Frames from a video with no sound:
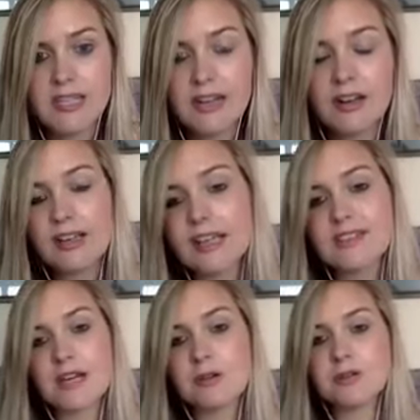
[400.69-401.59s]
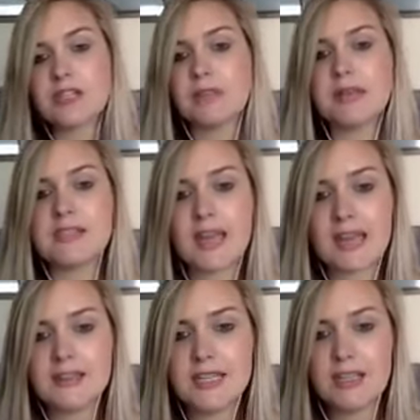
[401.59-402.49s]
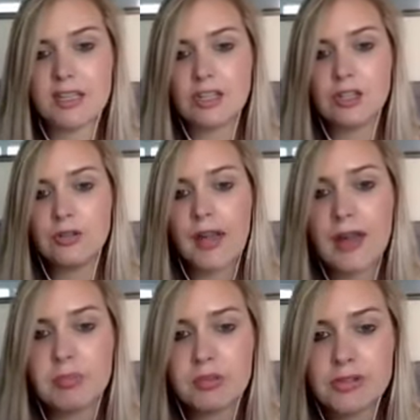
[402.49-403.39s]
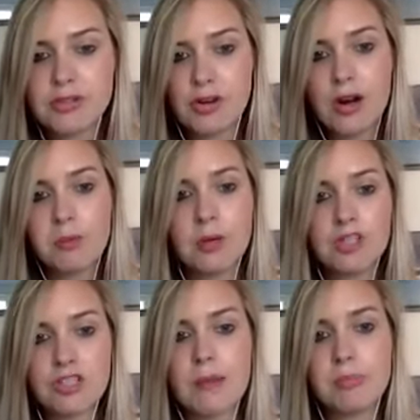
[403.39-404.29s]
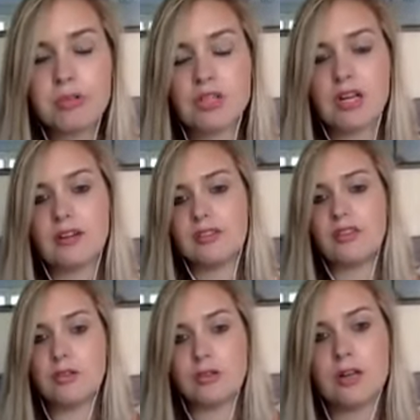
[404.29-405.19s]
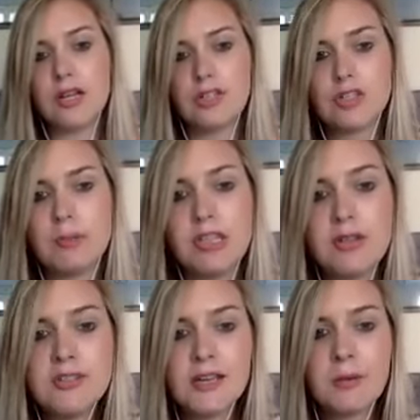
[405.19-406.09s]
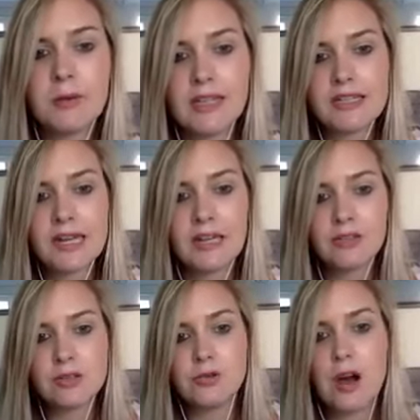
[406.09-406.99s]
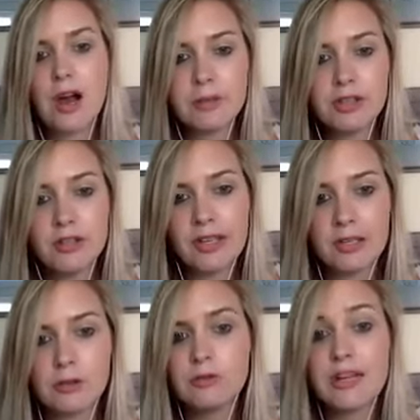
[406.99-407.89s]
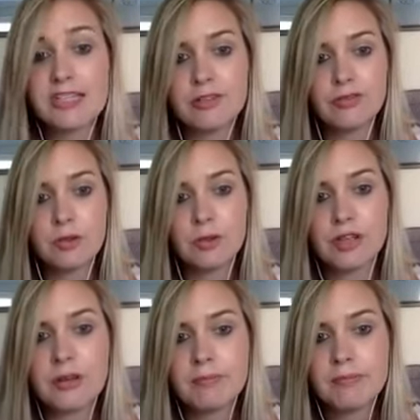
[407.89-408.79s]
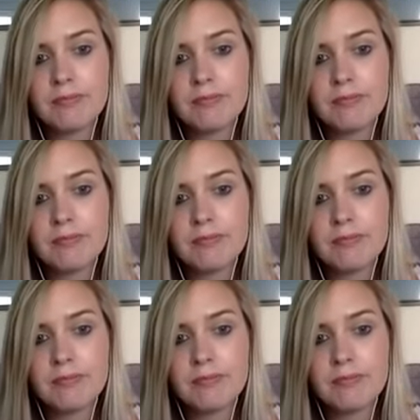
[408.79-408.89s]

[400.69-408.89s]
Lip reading: And I guess that also means, Casey, that you can prescribe which temperature your client should be using when they take the tool home. You can get it all ready for them.